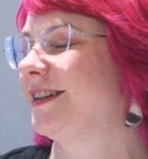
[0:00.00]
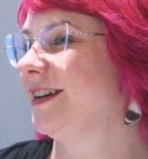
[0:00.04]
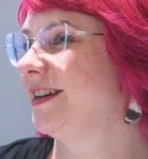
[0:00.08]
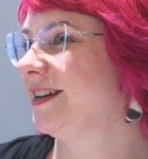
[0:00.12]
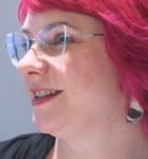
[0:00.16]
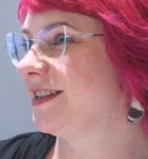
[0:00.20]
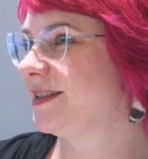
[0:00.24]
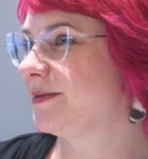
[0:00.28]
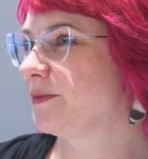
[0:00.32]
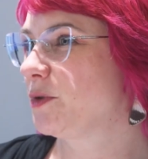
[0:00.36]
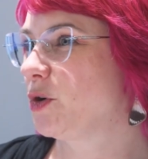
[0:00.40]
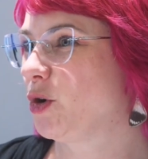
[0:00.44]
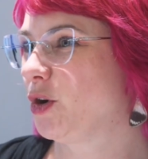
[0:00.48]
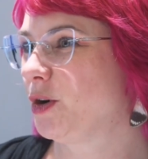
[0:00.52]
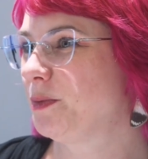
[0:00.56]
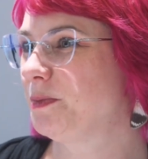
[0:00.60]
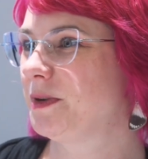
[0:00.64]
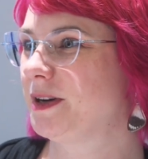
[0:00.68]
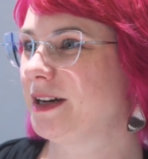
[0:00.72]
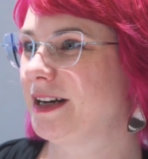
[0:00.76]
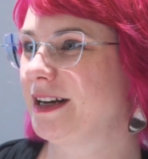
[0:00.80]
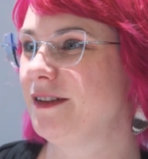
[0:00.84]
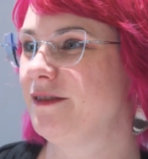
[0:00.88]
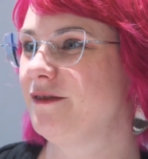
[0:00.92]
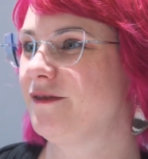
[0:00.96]
some
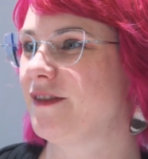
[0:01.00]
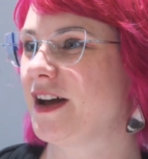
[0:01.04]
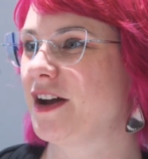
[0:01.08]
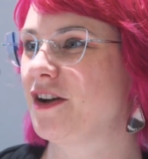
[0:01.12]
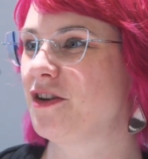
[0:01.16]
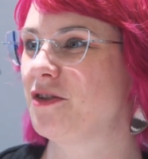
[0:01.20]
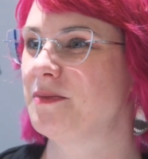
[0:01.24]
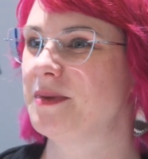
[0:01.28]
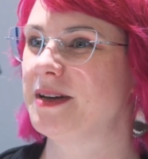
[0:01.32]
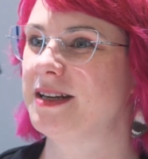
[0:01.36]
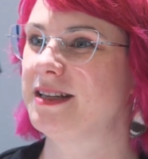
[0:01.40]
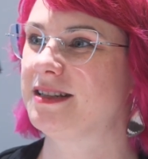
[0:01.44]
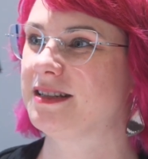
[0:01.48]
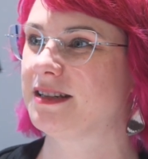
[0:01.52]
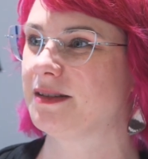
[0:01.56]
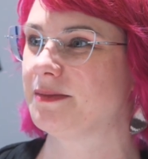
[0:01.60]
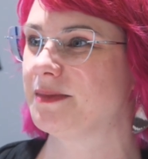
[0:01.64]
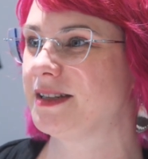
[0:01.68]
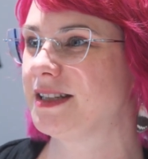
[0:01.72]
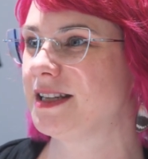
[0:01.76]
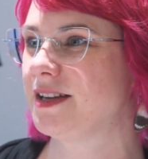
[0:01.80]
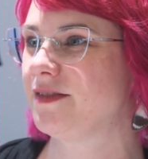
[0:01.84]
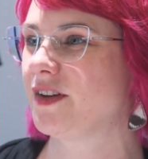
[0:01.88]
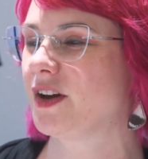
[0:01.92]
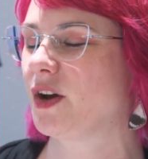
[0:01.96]
corporate environments, some
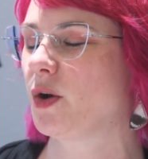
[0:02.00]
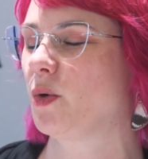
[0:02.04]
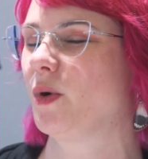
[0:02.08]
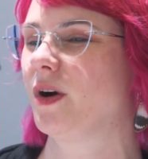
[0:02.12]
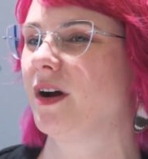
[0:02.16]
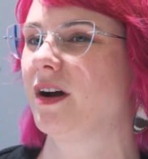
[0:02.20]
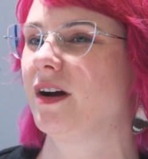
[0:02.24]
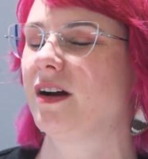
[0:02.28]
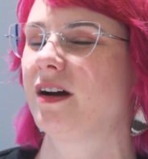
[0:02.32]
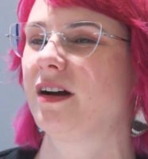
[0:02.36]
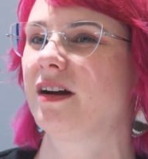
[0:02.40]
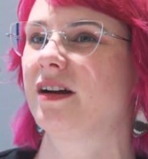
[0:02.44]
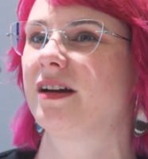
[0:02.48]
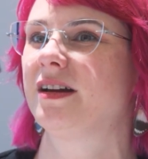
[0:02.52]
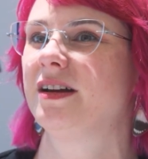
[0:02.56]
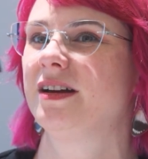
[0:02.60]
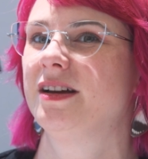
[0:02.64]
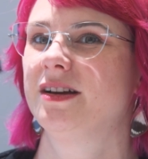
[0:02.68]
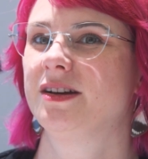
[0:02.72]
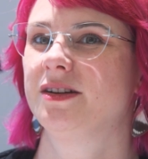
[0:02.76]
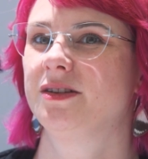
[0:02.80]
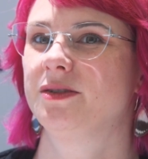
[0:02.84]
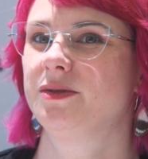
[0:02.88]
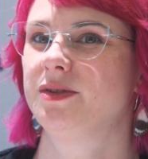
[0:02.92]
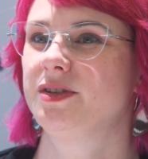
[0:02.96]
civic work.
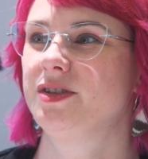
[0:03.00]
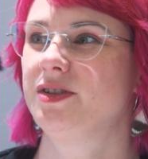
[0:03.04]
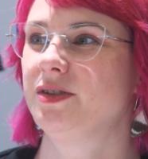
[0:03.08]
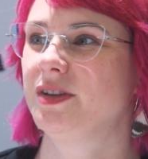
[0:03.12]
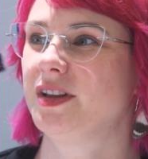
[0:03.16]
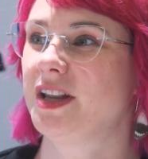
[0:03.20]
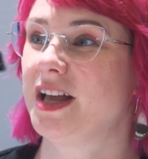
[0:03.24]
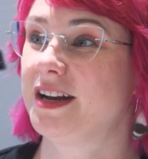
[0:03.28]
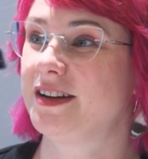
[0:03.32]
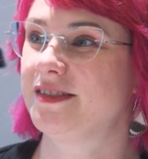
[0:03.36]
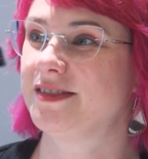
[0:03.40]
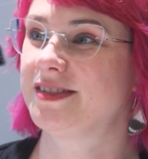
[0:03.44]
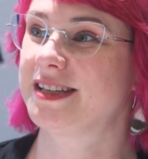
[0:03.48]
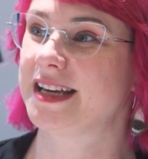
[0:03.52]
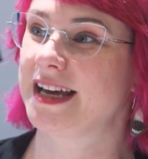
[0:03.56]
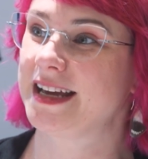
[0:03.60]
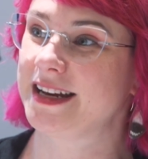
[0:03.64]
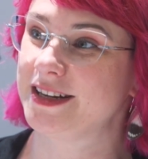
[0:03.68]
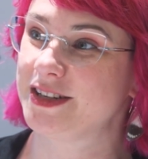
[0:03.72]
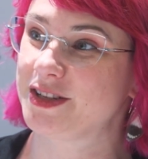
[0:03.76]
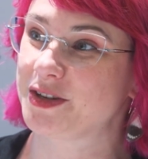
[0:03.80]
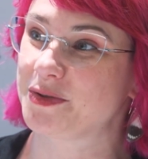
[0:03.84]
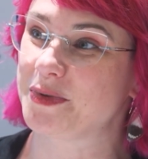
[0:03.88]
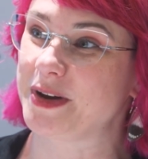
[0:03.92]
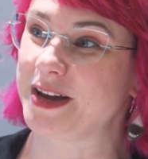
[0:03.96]
We do a lot of
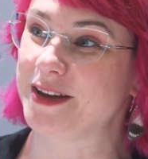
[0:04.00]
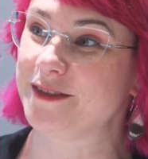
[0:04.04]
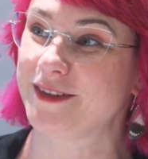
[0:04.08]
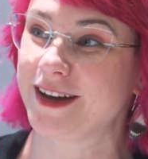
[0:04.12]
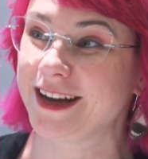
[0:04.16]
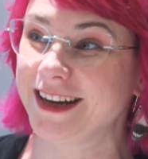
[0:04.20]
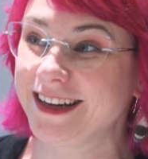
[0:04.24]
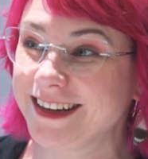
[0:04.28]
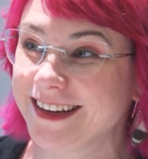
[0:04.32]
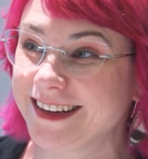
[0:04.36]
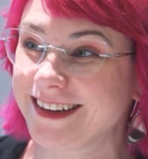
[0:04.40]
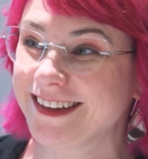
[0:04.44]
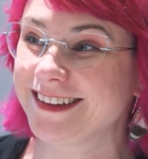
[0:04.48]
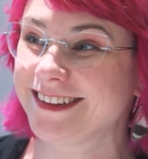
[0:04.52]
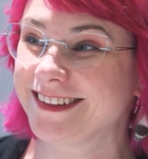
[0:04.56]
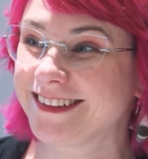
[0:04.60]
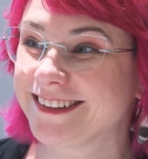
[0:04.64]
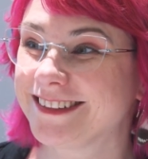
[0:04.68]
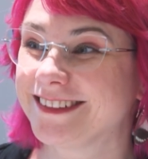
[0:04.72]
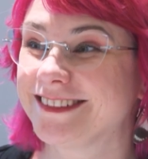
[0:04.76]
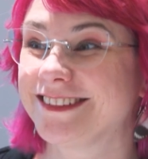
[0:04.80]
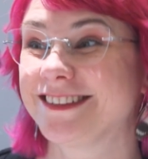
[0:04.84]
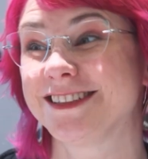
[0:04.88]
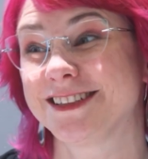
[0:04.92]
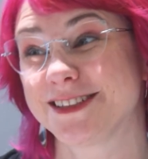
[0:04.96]
signage and wayfinding,
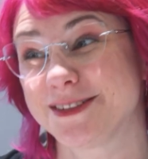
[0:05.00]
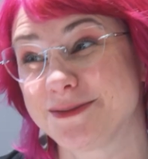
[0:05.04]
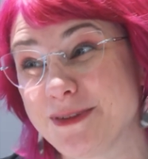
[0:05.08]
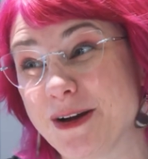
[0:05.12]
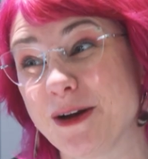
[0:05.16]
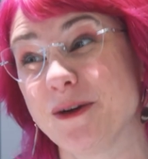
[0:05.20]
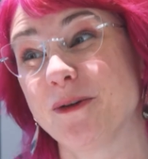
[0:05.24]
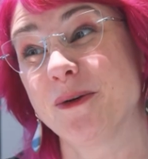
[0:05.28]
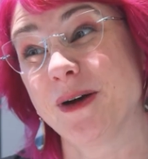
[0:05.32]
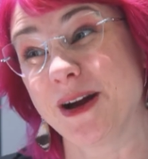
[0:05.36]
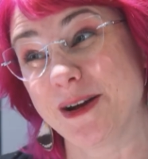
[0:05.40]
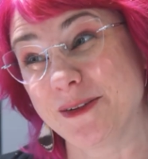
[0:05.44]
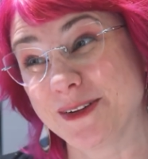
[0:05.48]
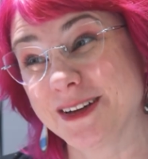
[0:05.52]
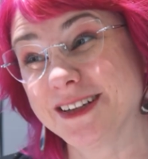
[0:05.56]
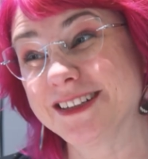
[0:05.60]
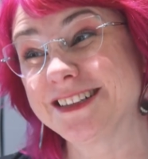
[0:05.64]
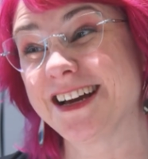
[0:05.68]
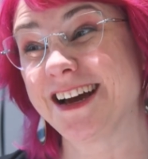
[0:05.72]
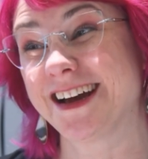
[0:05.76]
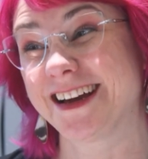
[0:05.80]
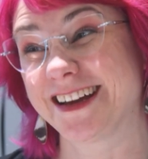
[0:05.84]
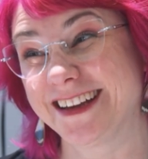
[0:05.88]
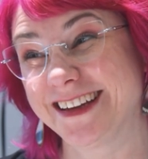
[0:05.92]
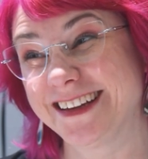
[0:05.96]
which is probably why we're
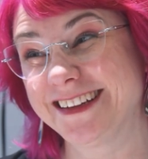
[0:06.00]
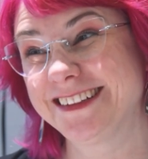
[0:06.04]
talking.